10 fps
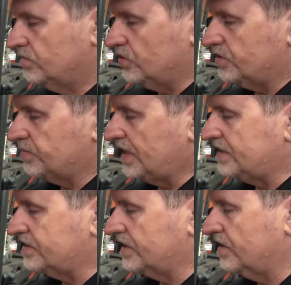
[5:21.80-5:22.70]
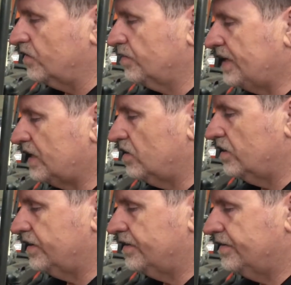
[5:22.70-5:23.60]
Put your plastic cover back
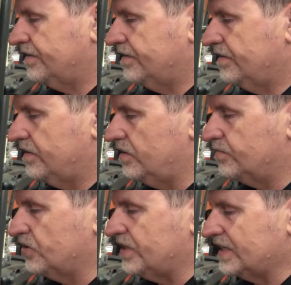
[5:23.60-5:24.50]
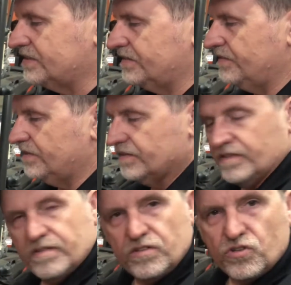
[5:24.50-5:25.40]
on. This protects
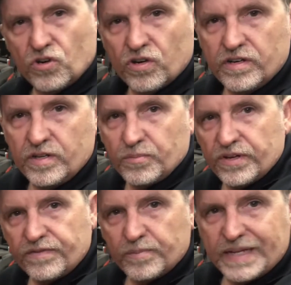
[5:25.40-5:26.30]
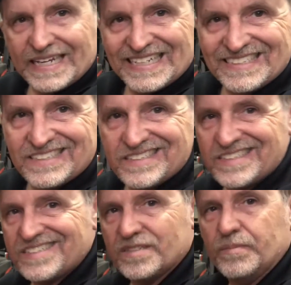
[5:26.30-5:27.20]
dirt and debris from getting into the
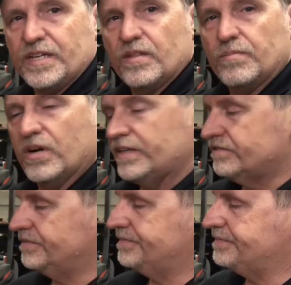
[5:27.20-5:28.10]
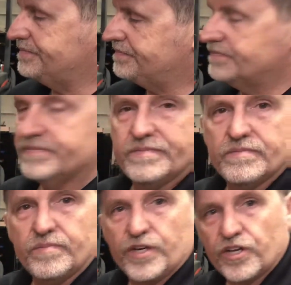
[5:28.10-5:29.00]
system, into the brakes.
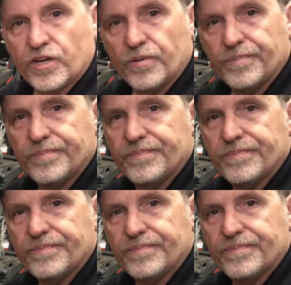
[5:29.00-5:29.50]
And there you go.